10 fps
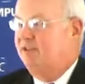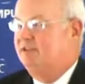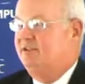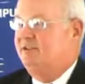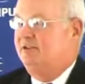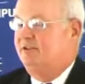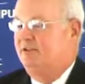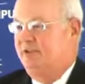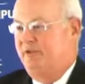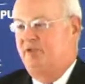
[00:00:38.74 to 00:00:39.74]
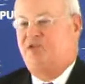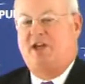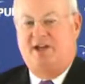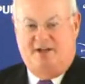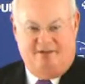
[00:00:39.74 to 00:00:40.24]
Lexington, who is in
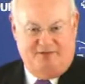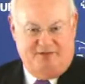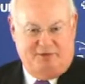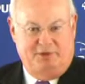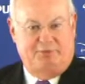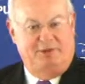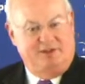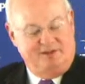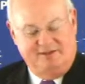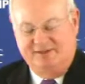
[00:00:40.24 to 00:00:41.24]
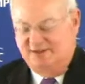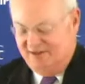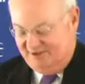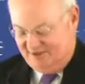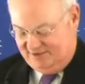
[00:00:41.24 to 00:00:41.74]
China as we speak
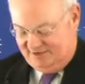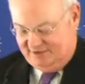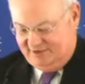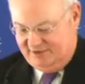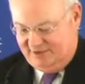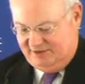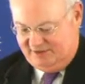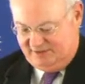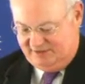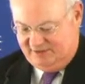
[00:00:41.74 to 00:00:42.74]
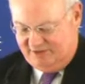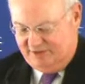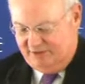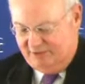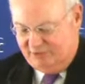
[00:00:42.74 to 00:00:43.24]
on
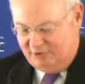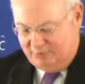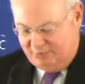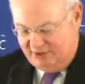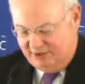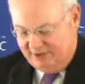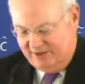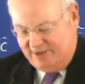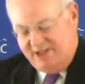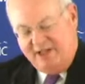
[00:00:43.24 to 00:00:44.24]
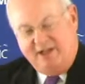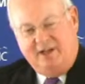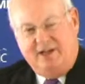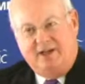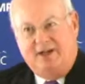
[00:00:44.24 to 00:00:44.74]
a trip there.
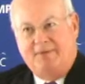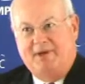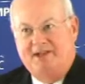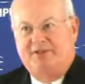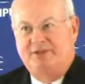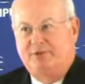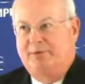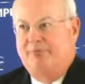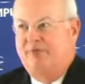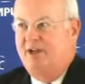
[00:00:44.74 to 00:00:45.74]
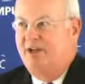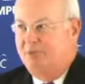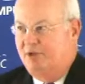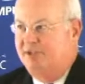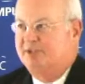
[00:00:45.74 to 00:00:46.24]
I too am very
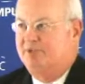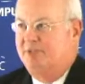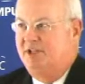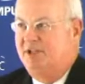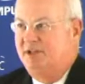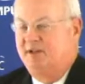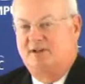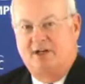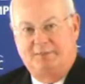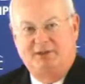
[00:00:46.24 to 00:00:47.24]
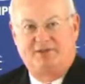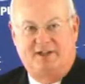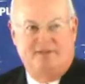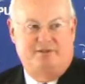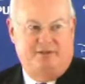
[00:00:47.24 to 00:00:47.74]
pleased to be here, and Commerce
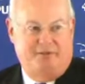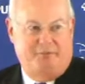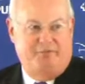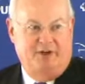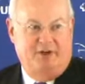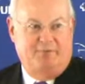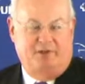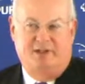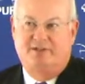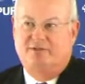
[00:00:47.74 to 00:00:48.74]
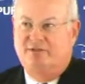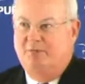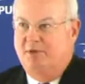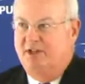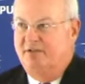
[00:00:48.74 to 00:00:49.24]
Lexington is very pleased to
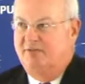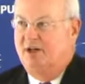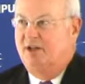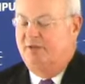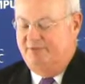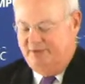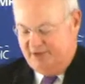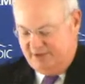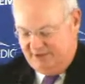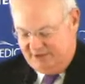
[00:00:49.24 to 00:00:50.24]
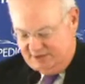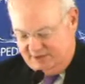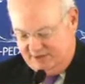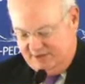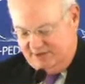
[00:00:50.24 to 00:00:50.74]
have been involved
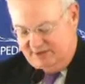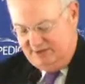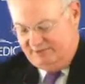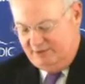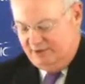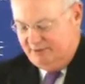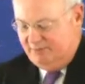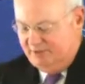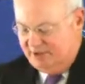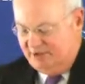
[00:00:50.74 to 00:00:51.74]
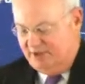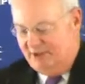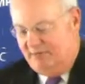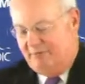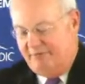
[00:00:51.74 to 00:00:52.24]
in the
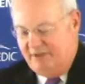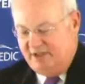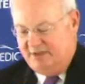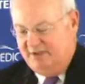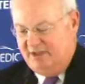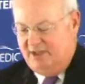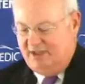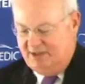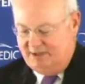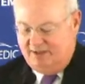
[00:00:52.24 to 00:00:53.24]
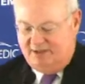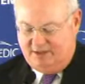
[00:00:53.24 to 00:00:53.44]
event today and